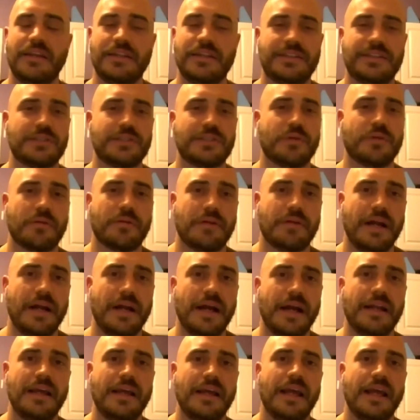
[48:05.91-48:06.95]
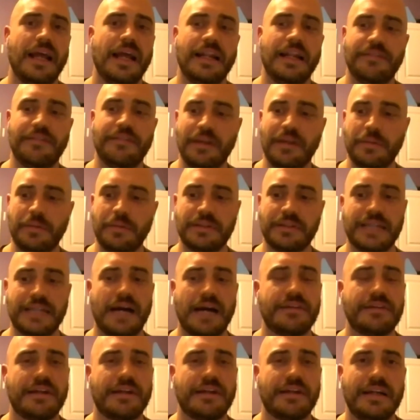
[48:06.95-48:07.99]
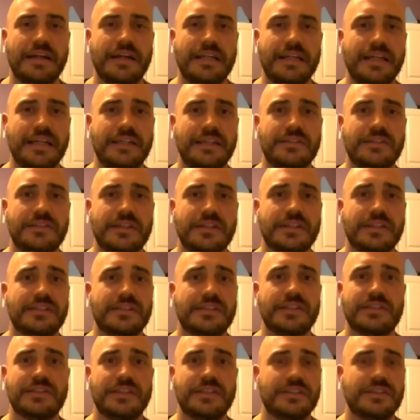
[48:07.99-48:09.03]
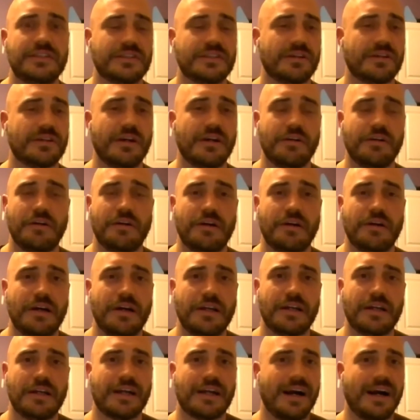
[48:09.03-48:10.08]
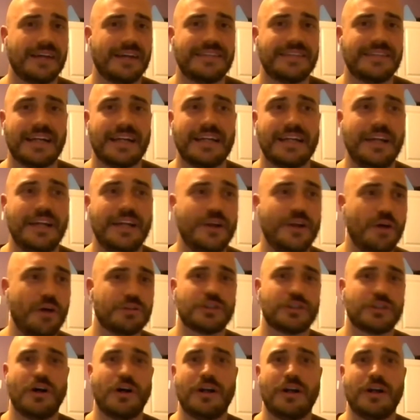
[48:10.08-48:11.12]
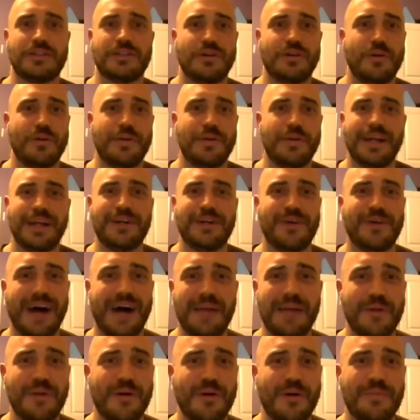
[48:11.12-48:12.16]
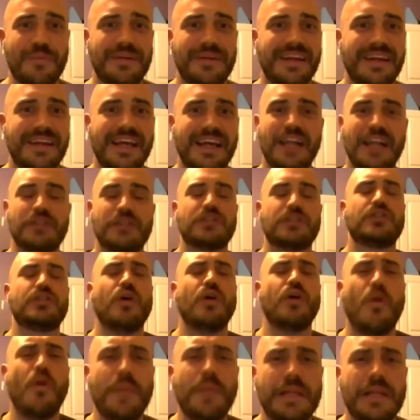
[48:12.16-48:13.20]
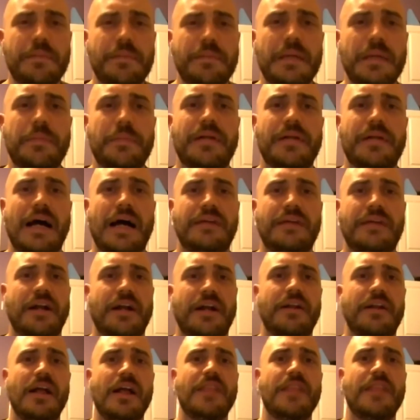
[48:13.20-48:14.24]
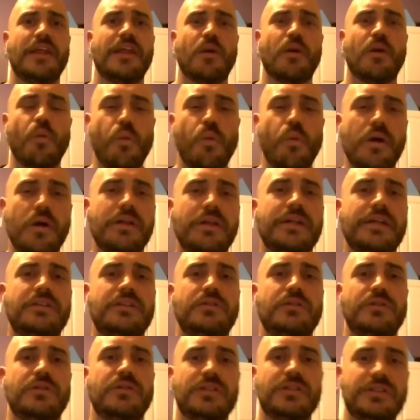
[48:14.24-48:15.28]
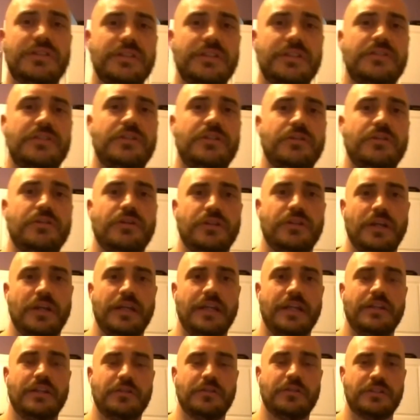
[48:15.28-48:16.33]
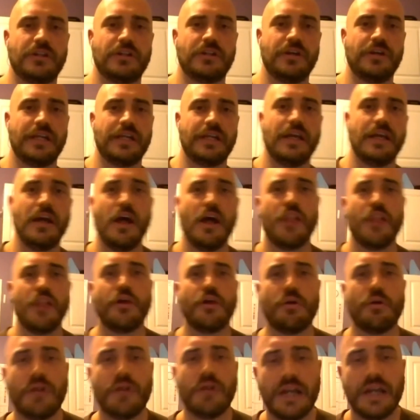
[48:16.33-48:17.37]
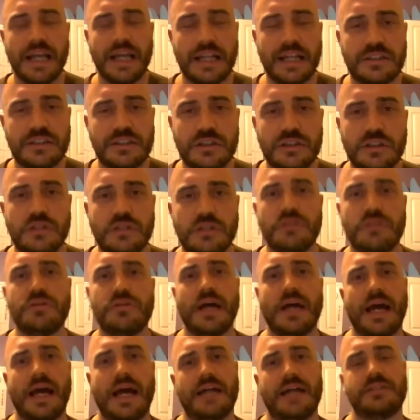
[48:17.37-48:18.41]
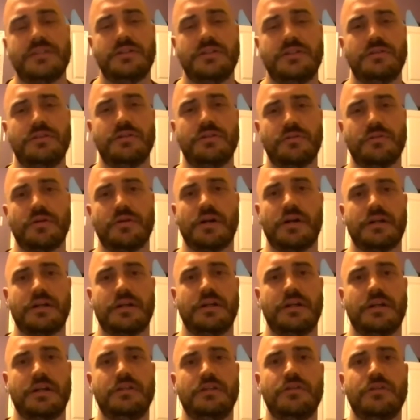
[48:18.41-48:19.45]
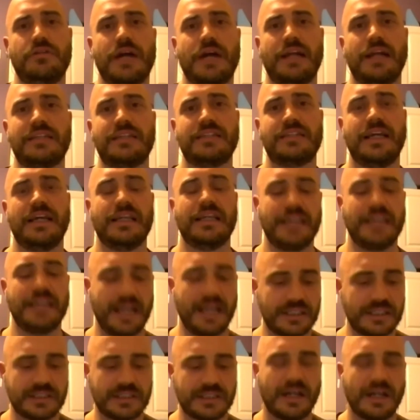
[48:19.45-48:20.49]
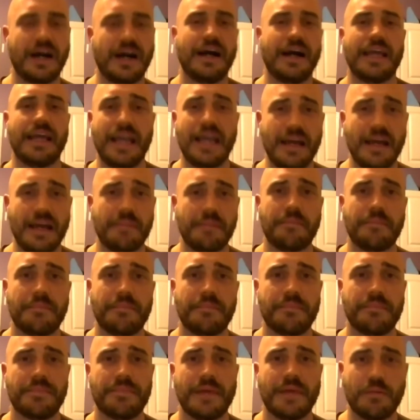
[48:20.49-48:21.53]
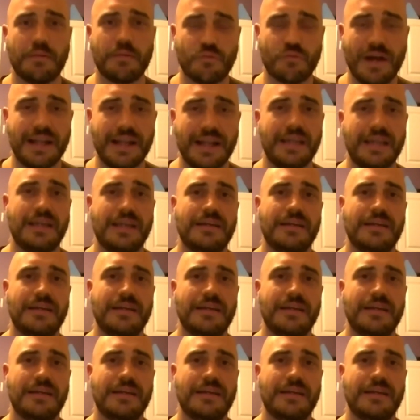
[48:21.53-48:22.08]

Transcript: this is where we're at and if anyone's out there that needs assistance a, a, contact. I know Shaun is open. I know I'm open. There's so many people out there that are willing to assist you in, in the journey. So it's you that has to do the work. You got to say, yes, I am. I'm ready.